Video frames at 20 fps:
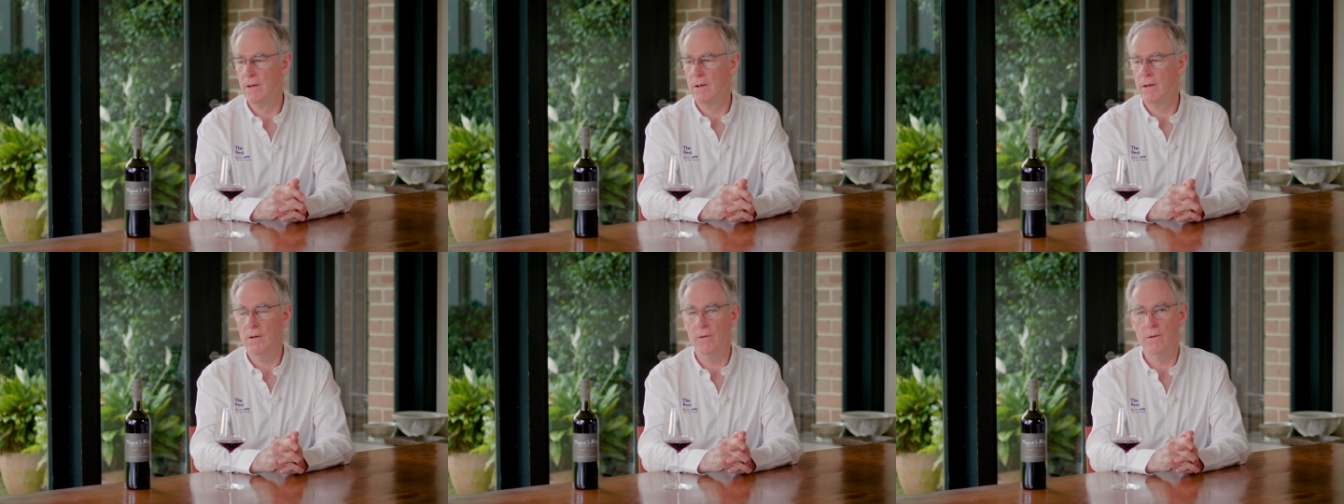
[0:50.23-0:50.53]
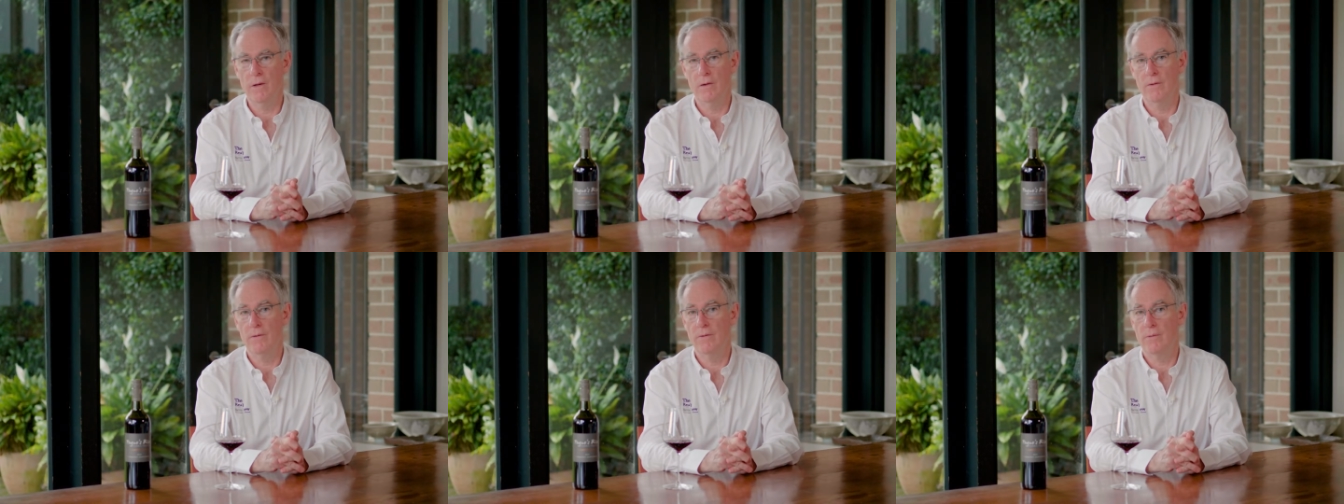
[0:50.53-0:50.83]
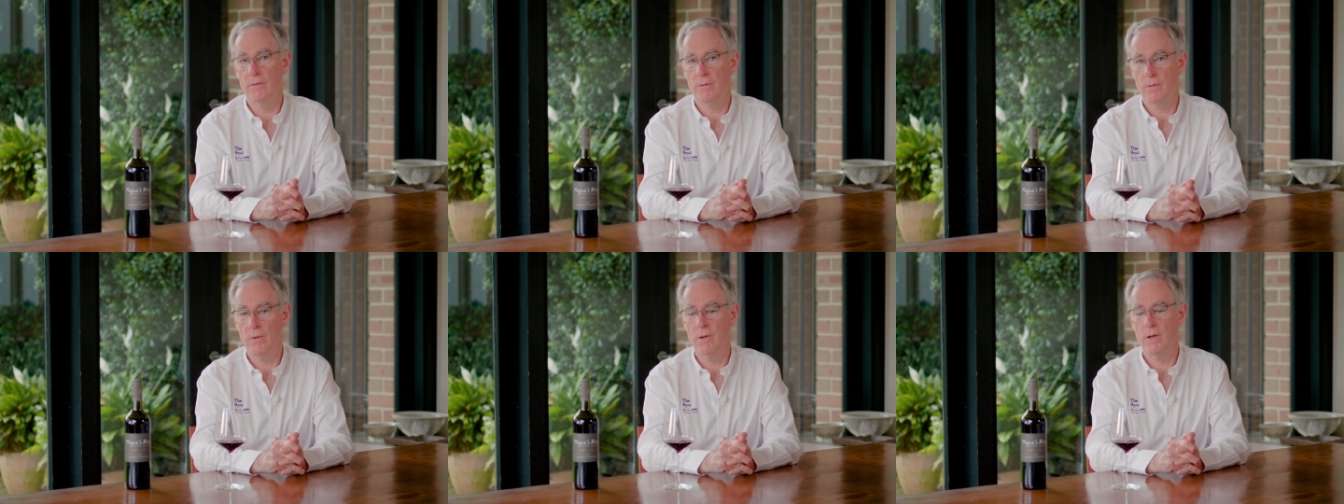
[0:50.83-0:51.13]
who
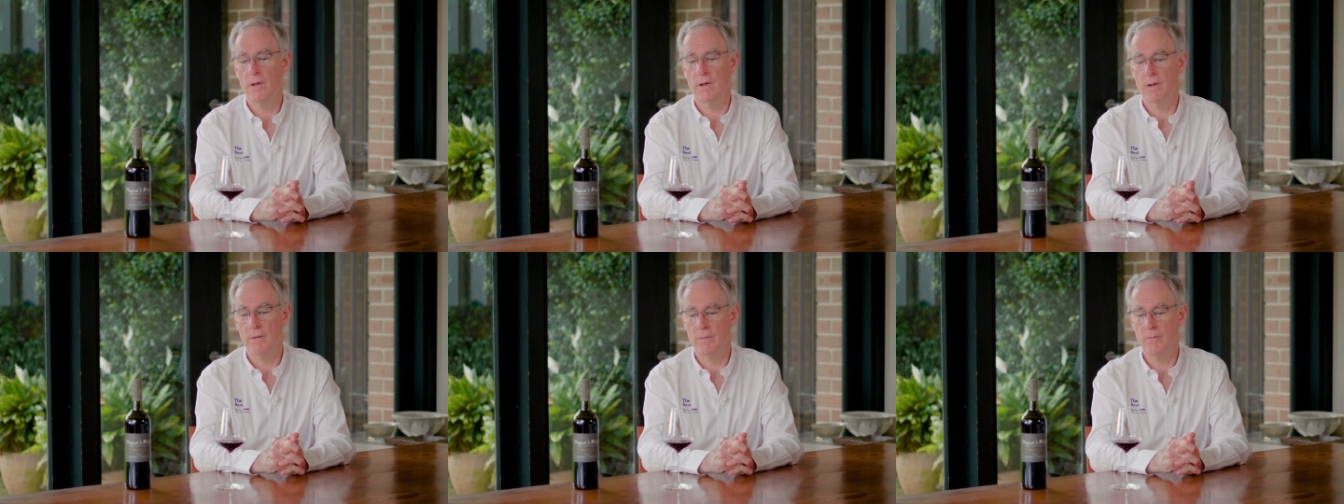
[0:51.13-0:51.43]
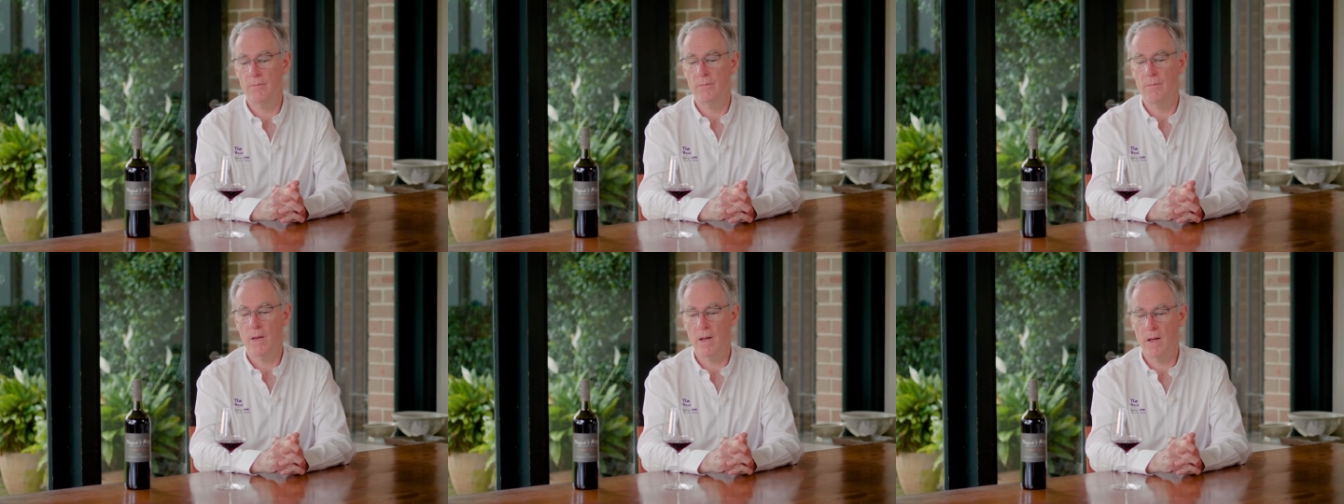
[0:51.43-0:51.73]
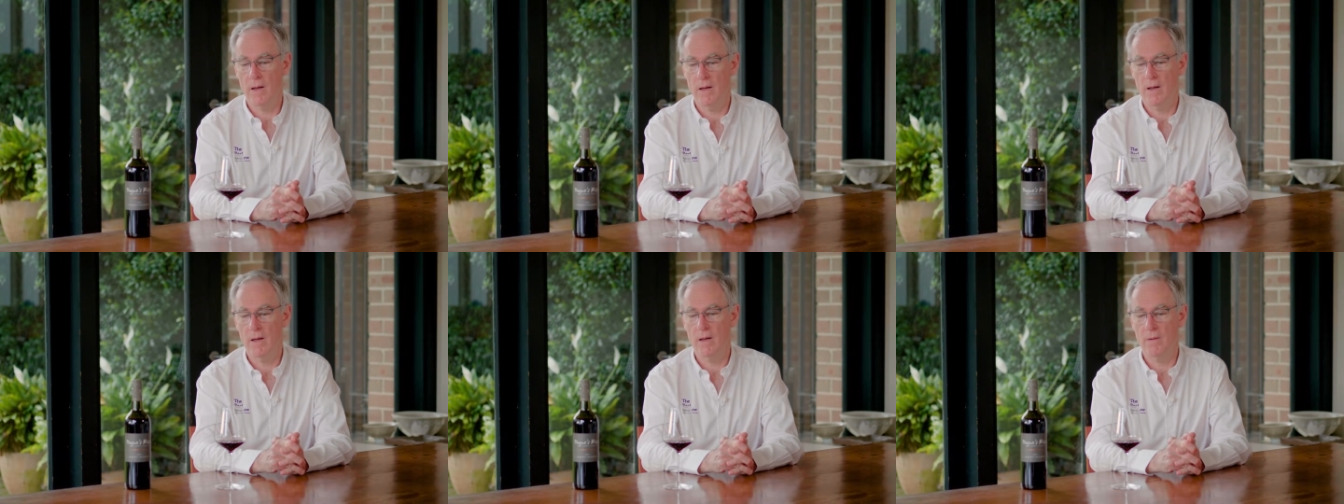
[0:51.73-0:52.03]
has quite a
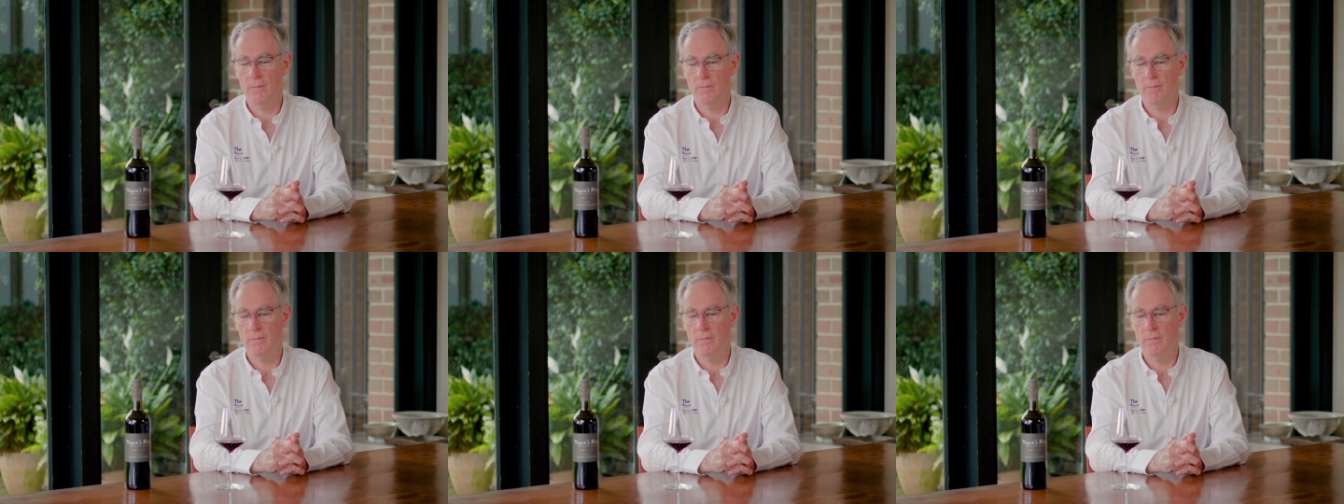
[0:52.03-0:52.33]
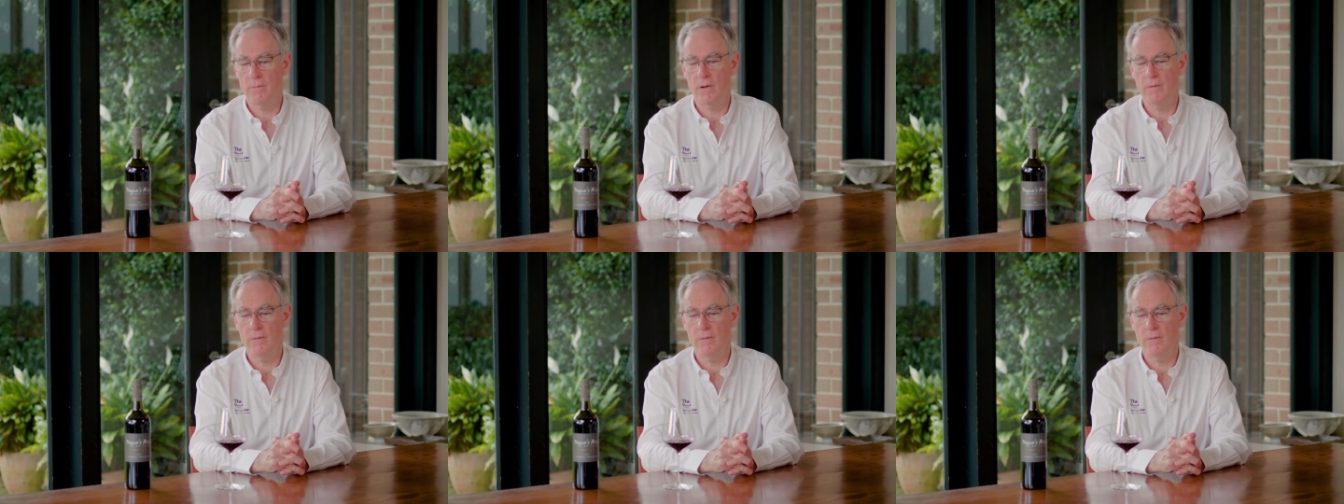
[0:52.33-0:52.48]
um,